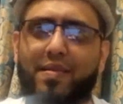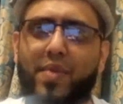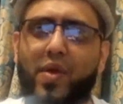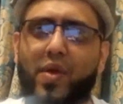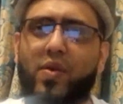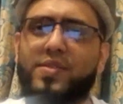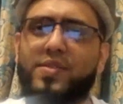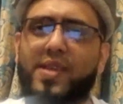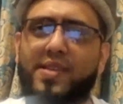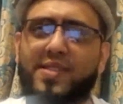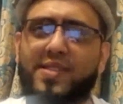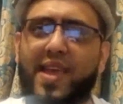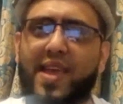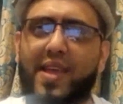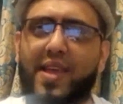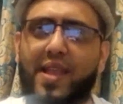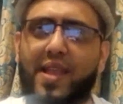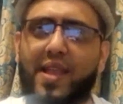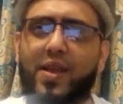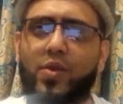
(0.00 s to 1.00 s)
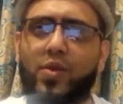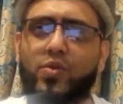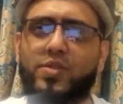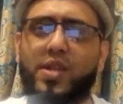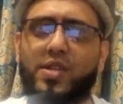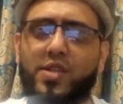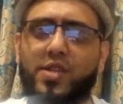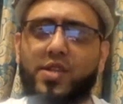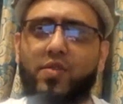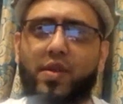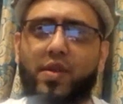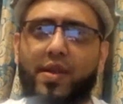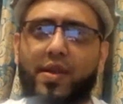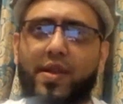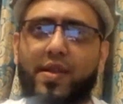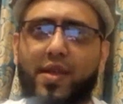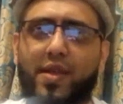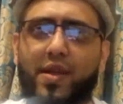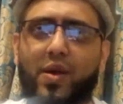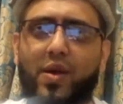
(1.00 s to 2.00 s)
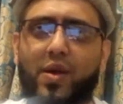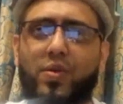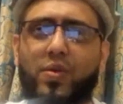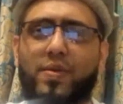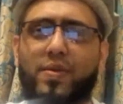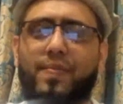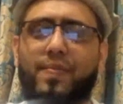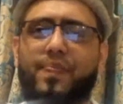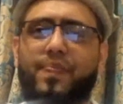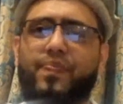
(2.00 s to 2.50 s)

because they're scared they'll lose their children in the cold.